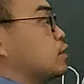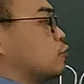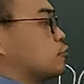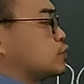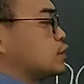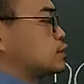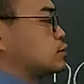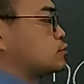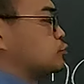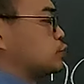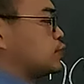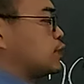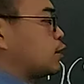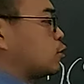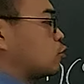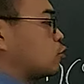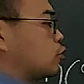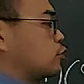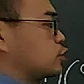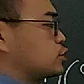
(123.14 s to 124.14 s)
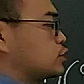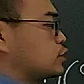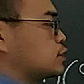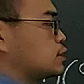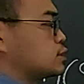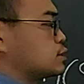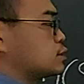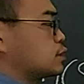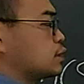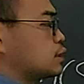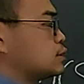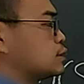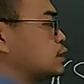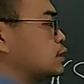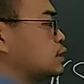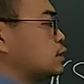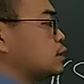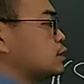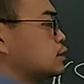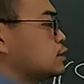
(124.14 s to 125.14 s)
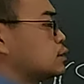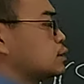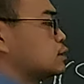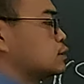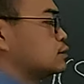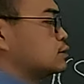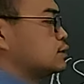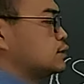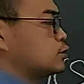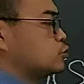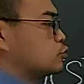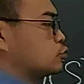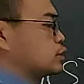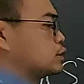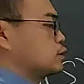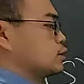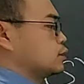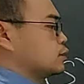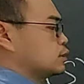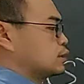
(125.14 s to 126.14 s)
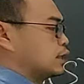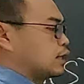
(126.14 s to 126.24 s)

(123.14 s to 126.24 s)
of these without condition is 30C3.